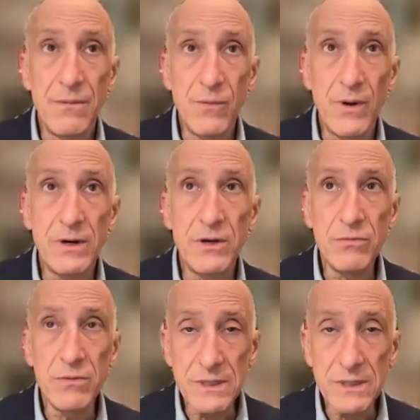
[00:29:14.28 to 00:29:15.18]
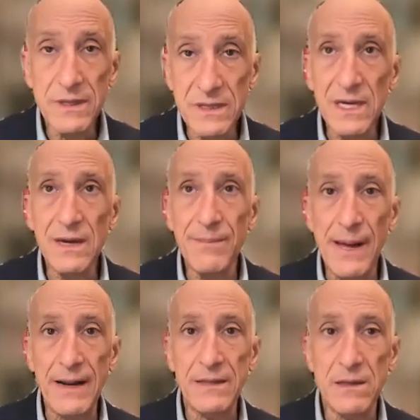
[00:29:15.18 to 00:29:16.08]
When you really think
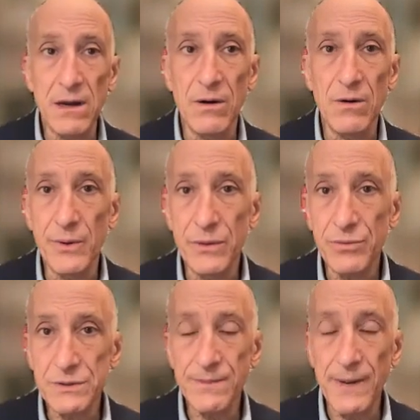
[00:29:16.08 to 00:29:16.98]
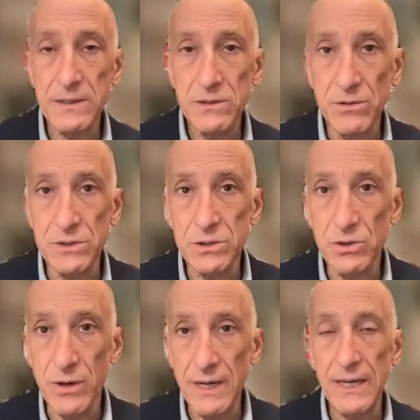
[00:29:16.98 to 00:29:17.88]
about it, though, with respect to the
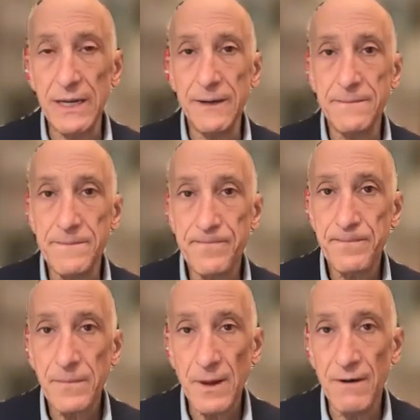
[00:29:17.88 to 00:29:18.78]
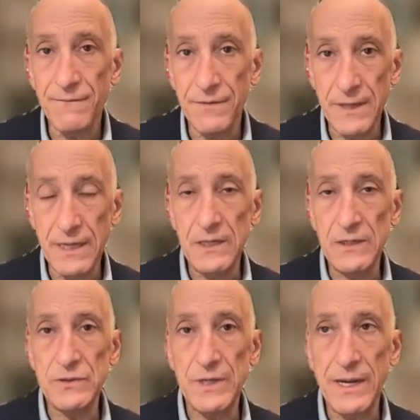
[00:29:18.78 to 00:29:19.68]
trading of
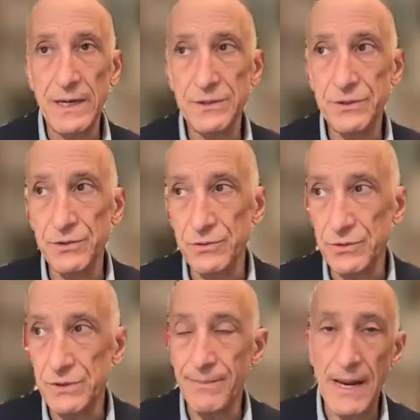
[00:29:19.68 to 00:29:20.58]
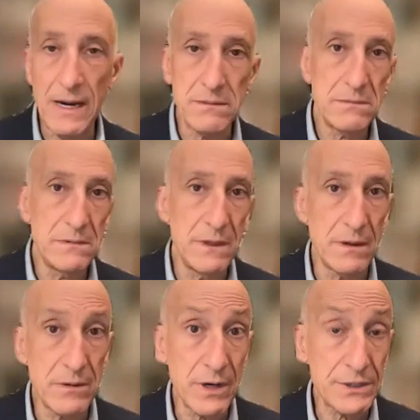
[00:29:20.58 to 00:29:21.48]
these and issues about,
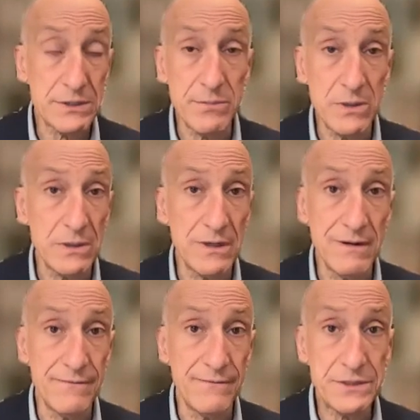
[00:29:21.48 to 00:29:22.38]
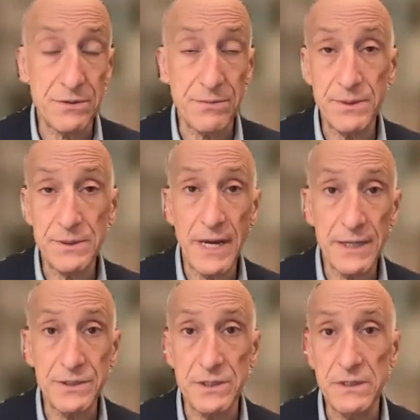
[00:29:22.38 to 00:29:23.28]
customer and investor
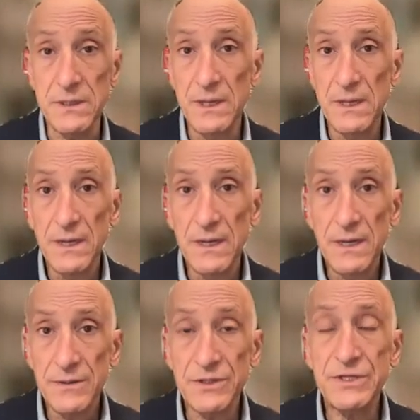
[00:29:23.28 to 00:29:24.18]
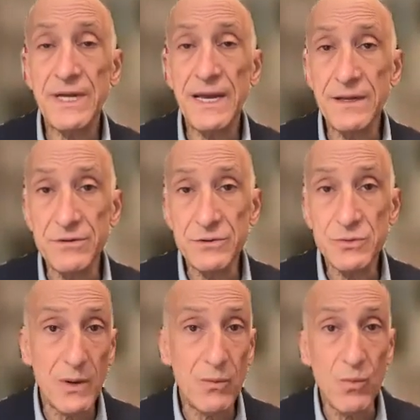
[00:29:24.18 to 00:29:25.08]
protection, the
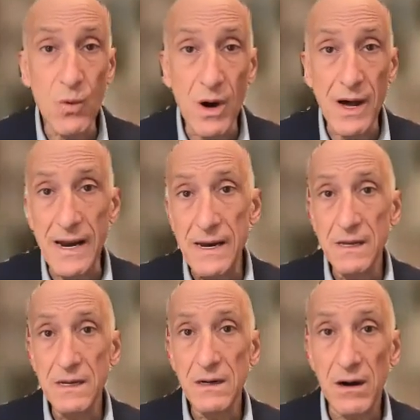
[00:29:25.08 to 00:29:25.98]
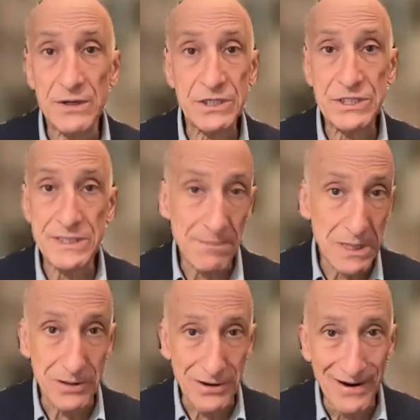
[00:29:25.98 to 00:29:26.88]
standards we want are
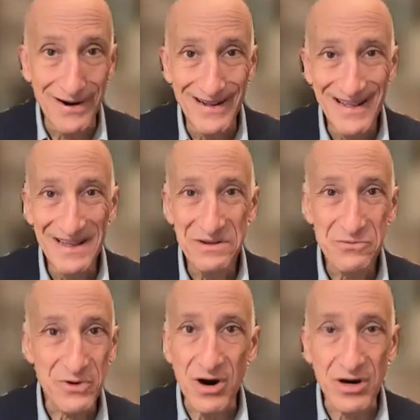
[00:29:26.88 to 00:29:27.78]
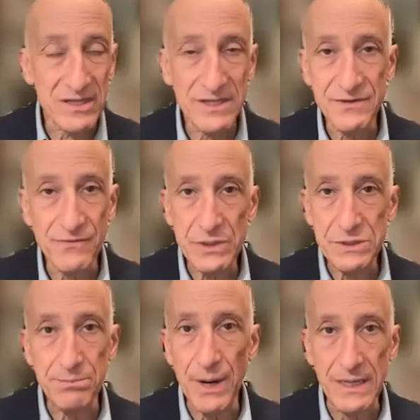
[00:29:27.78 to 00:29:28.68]
similar, regardless of
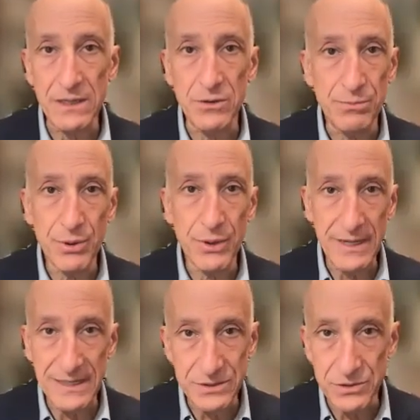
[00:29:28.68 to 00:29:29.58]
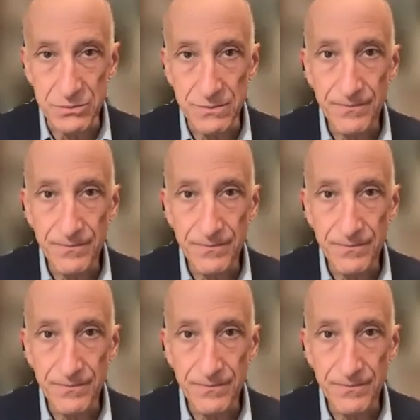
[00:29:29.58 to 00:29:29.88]
which bucket you put it into.